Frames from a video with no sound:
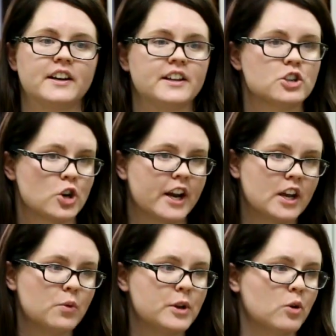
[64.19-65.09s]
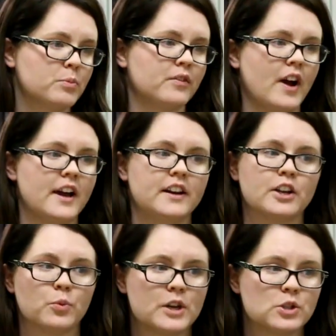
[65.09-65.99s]
any training, we don't provide
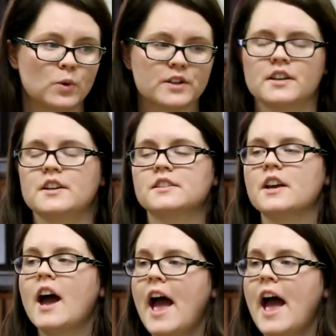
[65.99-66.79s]
any resources,